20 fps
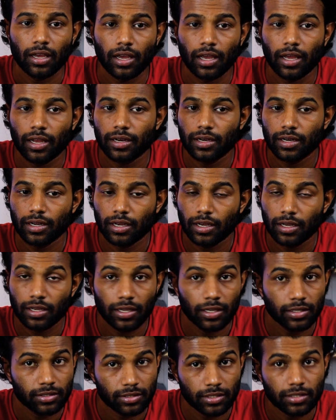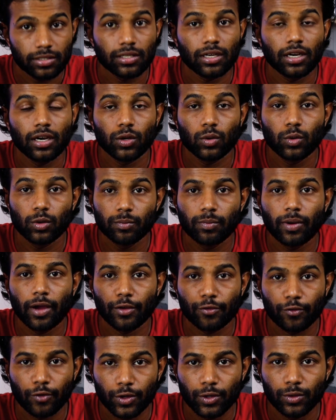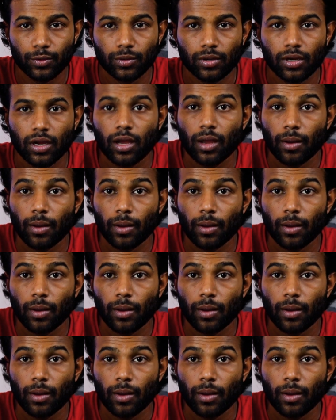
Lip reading: and is it a good buy for you.